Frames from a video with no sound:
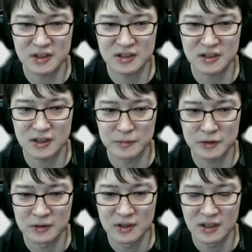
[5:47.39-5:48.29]

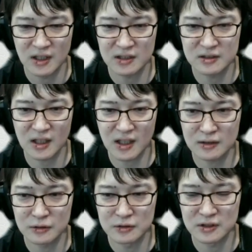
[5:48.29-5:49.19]
immediately after posting
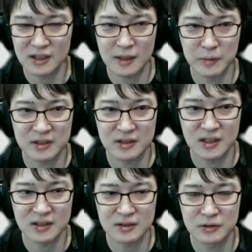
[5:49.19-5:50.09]
will be
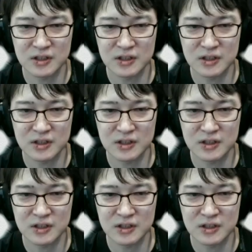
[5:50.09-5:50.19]
corrected